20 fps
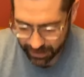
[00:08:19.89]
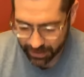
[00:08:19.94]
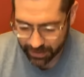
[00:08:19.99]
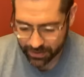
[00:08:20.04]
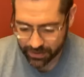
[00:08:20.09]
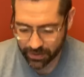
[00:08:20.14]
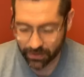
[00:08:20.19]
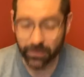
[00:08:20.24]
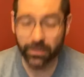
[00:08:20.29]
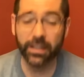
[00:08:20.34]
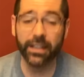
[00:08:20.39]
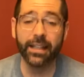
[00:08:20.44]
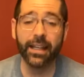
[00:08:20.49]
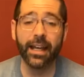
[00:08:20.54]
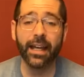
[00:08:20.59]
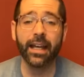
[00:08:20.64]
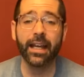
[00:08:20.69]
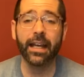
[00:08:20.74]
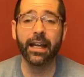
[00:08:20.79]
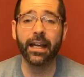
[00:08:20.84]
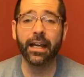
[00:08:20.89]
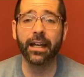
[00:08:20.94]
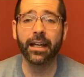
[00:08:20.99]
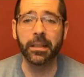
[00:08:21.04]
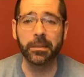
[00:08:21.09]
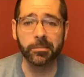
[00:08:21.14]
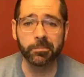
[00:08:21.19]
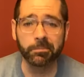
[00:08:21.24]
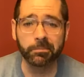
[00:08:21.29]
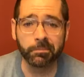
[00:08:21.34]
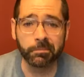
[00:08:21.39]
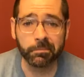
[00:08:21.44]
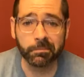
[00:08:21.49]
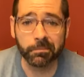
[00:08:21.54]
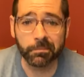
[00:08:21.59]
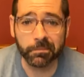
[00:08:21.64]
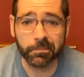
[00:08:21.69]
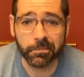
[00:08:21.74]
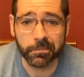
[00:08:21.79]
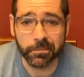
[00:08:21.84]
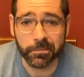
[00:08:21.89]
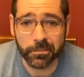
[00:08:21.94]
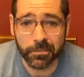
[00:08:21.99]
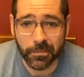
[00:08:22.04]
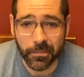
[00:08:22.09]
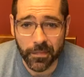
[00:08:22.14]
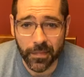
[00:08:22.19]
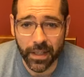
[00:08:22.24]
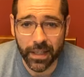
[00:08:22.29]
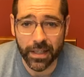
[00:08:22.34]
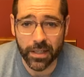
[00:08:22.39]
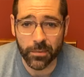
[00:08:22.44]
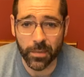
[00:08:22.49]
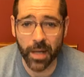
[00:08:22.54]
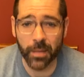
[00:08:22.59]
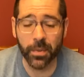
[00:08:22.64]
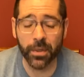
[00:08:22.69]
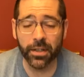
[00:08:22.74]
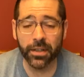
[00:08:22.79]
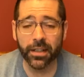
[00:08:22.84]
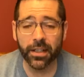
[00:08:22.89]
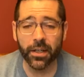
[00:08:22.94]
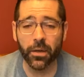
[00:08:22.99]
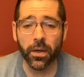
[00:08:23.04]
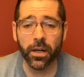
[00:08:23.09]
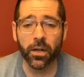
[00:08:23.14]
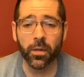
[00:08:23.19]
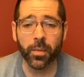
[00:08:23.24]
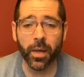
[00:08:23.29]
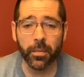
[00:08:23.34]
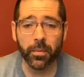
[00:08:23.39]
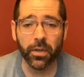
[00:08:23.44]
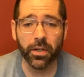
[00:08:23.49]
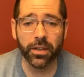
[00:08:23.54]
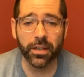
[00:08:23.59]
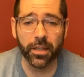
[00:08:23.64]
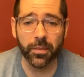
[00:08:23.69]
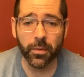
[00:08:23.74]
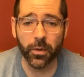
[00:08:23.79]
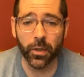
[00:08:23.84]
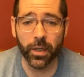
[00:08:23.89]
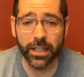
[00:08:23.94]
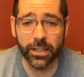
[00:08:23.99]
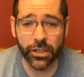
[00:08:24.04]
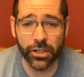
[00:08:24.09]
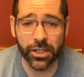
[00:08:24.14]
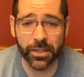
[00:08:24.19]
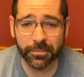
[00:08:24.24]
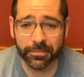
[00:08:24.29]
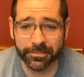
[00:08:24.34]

So today is my birthday. You want to know my birthday wish?